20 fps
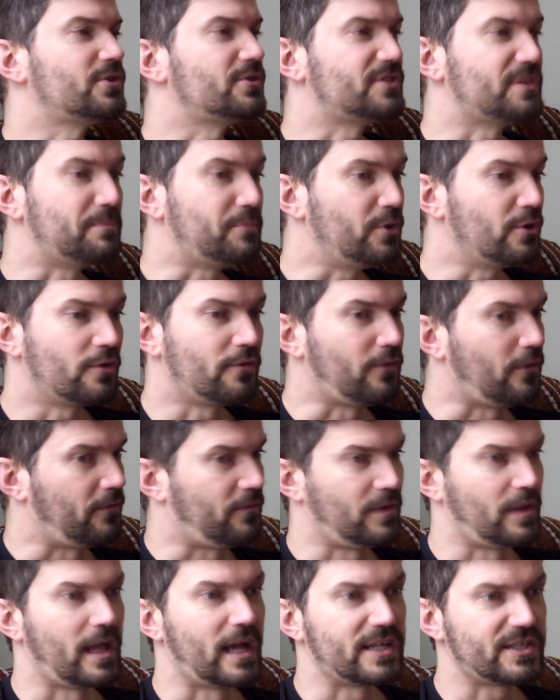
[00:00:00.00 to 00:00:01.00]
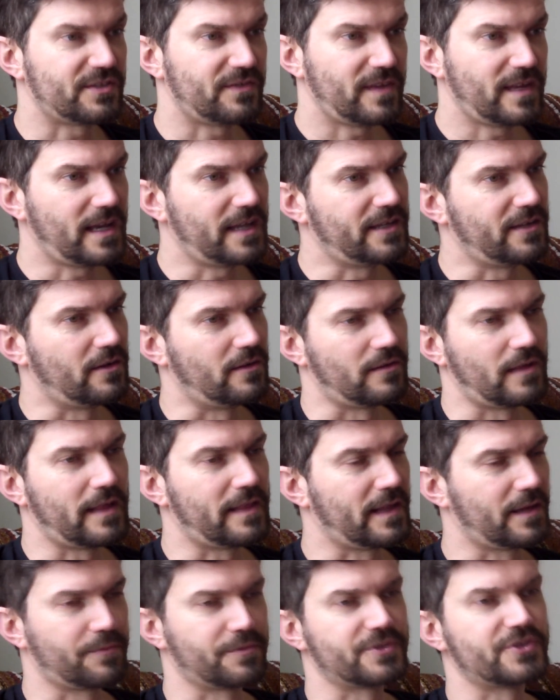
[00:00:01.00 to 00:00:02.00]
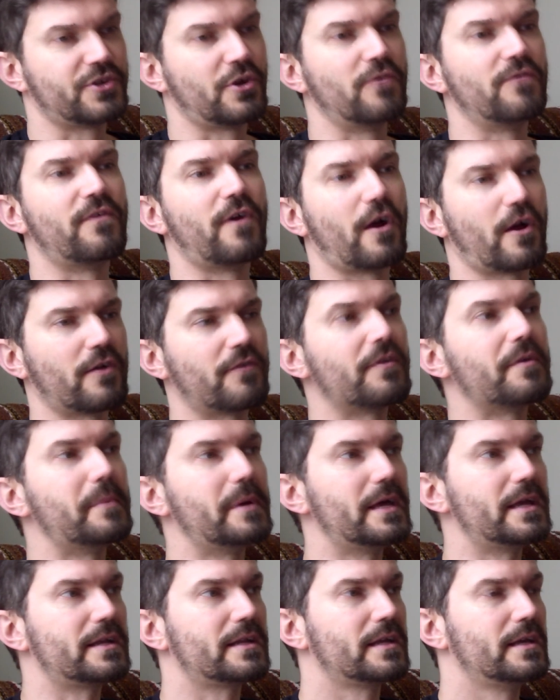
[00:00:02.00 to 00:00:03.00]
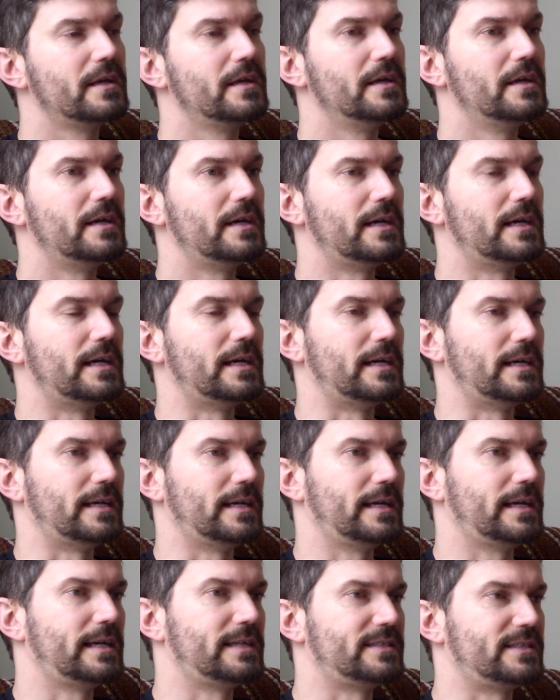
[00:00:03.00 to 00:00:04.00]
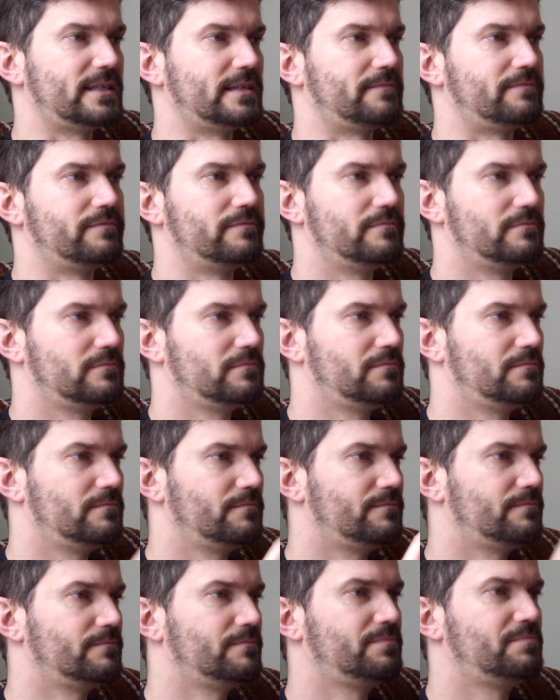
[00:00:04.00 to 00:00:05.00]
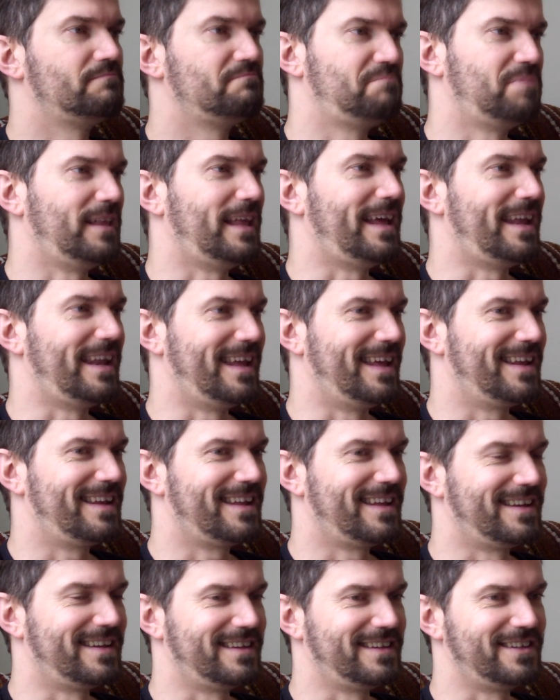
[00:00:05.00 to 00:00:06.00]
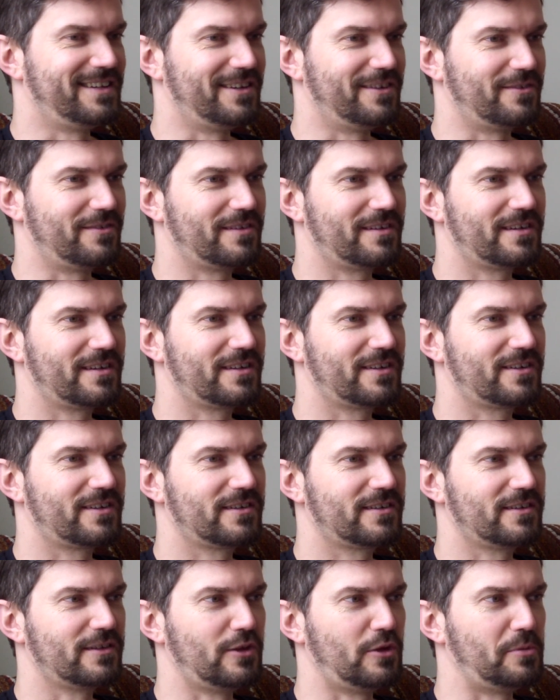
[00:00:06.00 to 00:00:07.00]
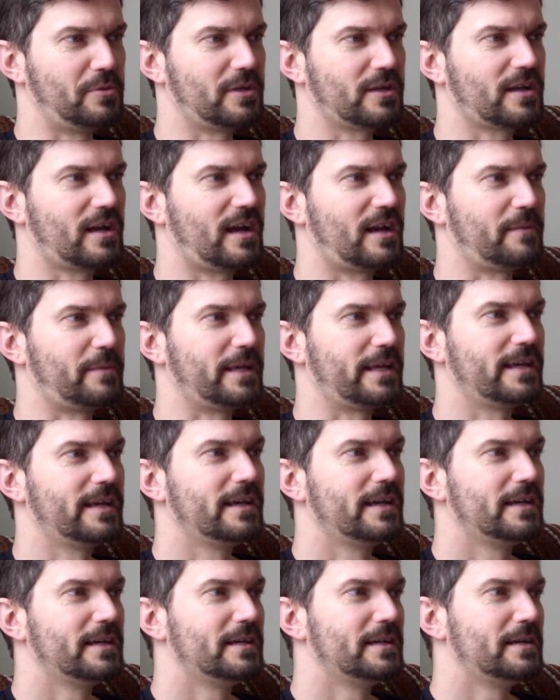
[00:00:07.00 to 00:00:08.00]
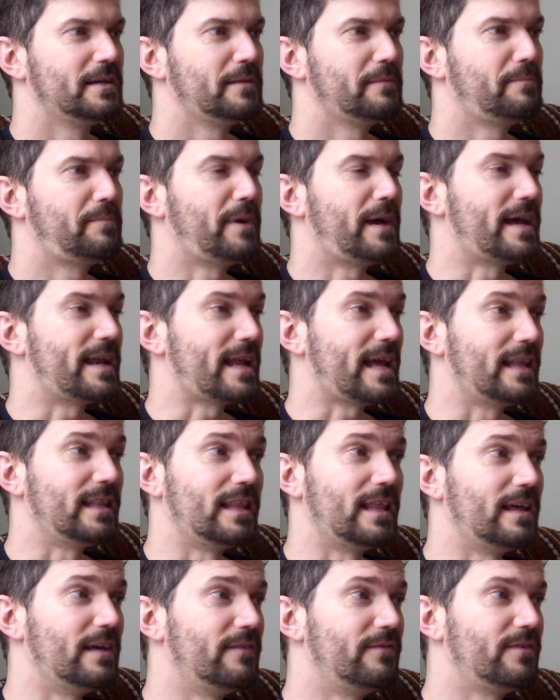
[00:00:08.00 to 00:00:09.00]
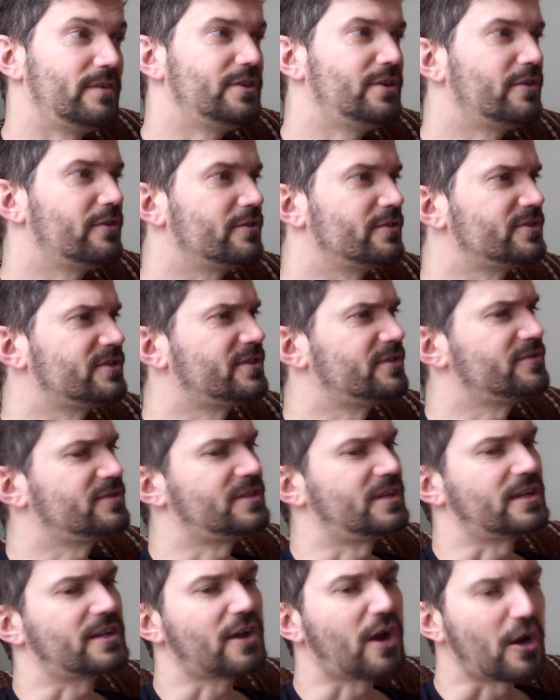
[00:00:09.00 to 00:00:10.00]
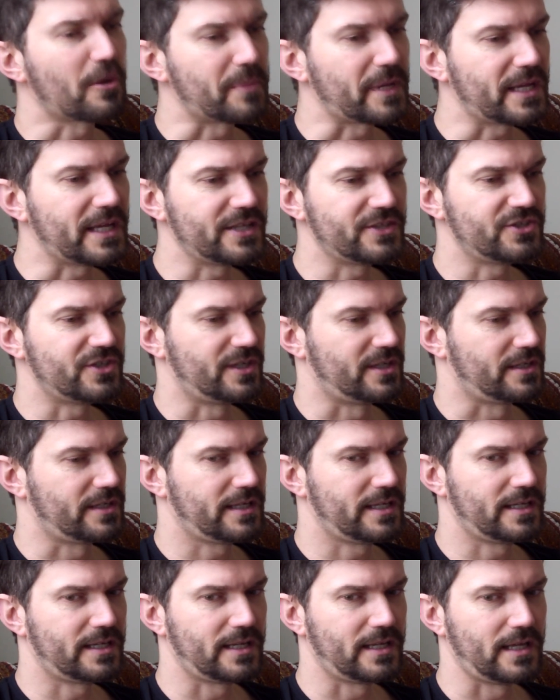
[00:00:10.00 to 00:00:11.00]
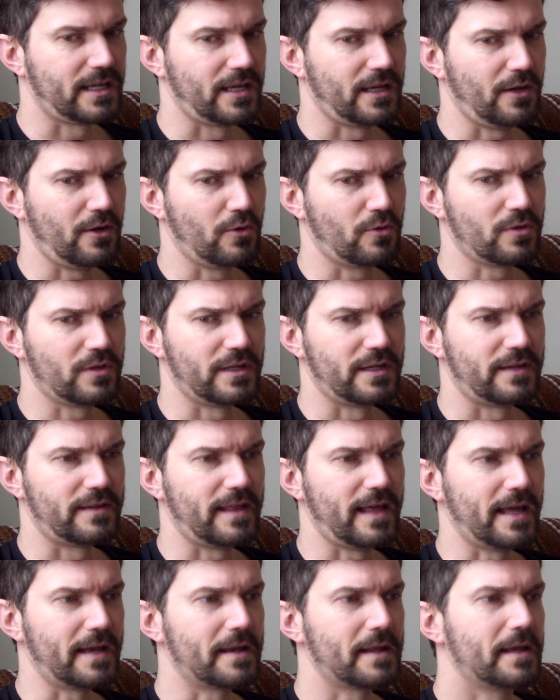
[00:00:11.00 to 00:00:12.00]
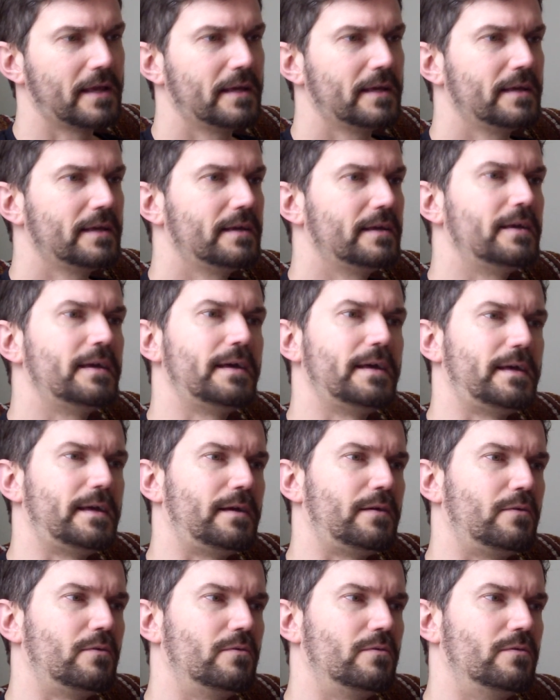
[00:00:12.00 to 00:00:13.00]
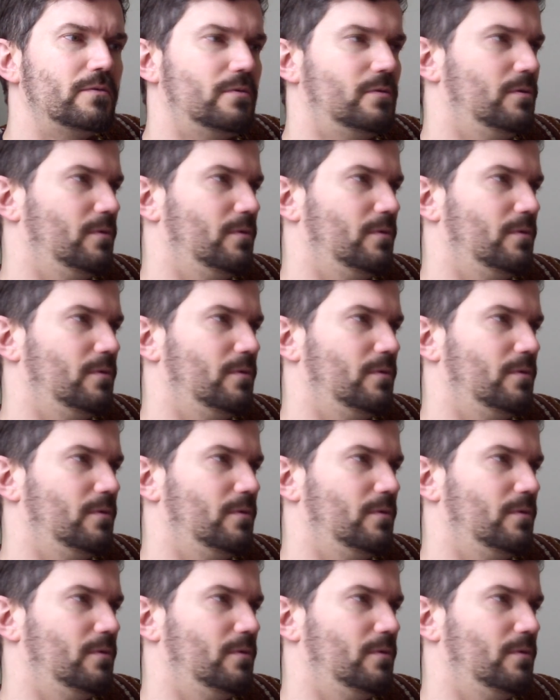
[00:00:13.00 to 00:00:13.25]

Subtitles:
So it's a beautiful philosophy. I think we're so far from it as a planet and, global economy. But I love, there's the Karma Kitchen in Oakland that I